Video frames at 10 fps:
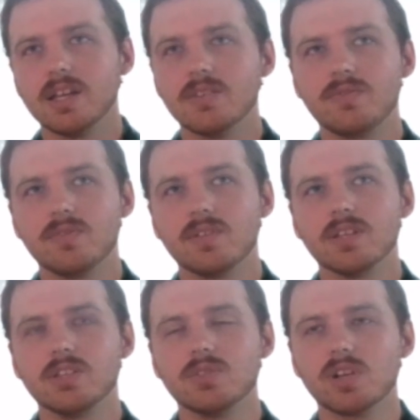if
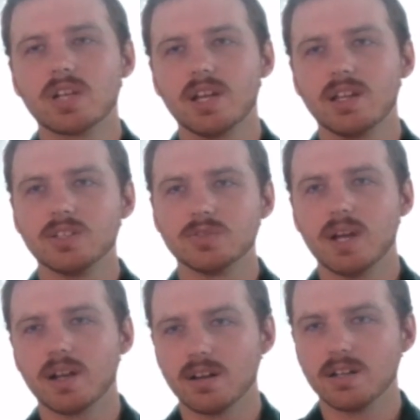you look at his
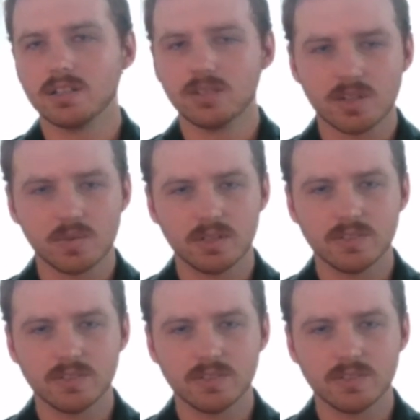record and you look at what